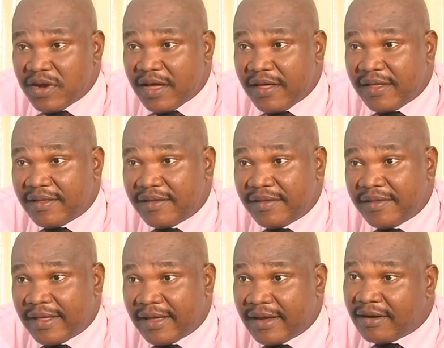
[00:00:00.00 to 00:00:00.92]
where
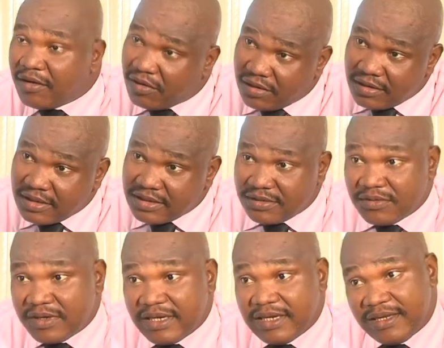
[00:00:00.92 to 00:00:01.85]
the hall is
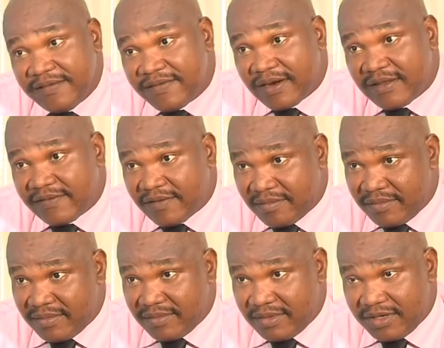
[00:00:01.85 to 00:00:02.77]
looking different
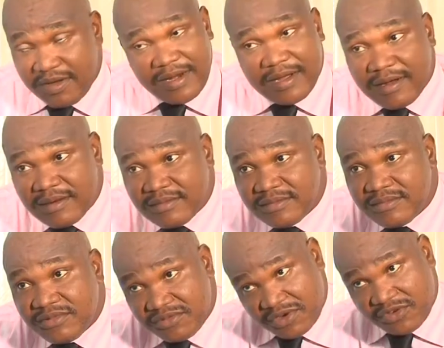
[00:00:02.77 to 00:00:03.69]
from the other
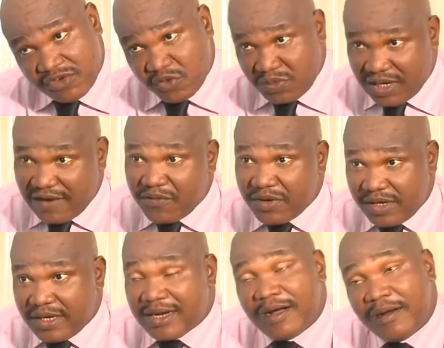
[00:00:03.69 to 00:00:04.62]
structures we have within the